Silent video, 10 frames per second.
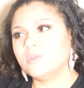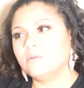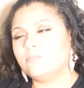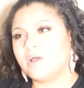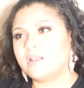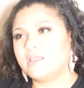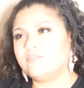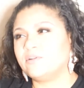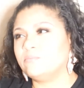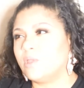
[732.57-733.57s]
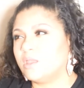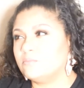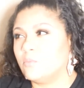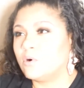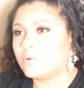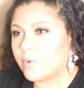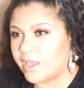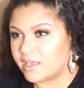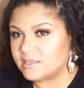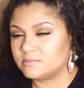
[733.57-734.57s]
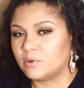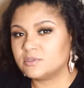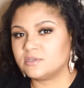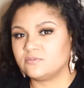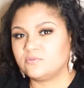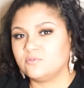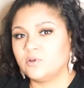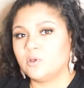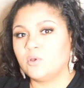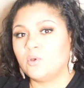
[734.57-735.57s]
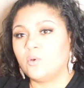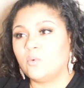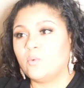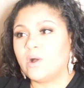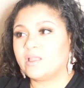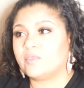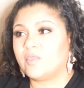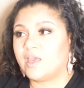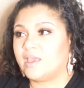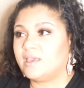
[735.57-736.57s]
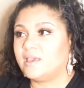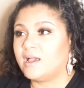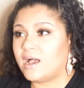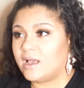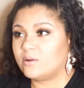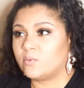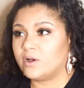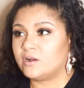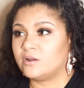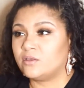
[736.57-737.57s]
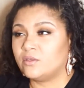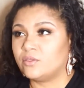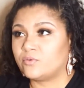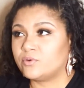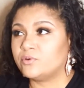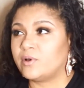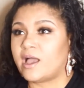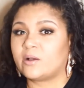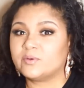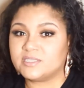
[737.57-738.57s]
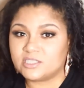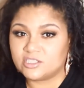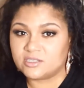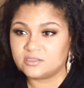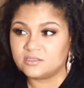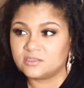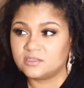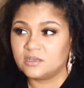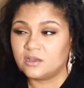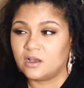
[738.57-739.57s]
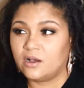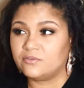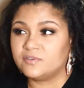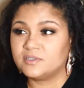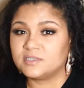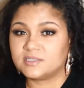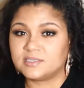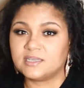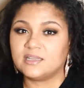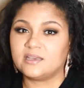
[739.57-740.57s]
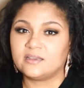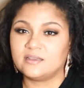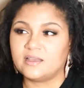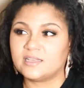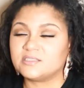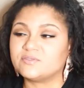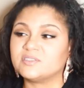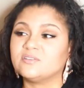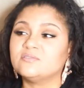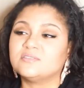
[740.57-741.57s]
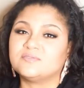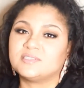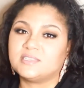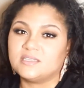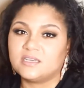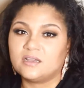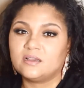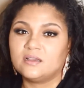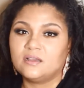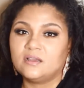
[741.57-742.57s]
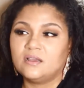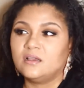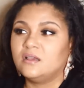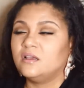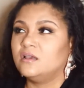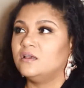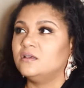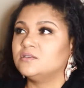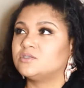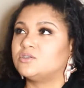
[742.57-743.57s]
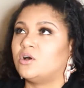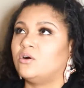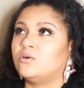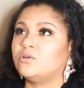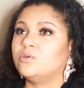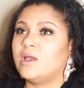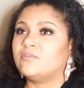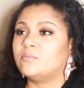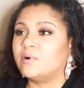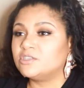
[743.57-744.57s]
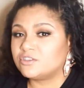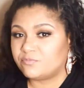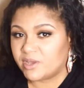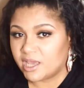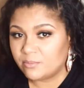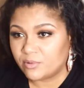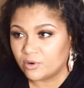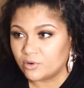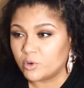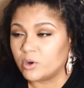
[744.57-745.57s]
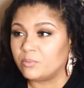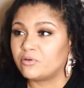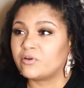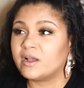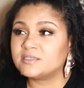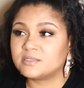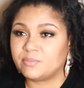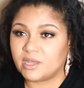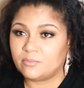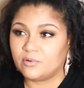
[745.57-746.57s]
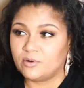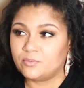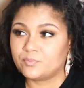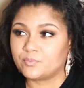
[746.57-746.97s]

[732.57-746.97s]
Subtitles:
but even in more ways, most of what they got were through acquisitions of stealing, as the result of stealing. So you have a bunch of people who oppressed people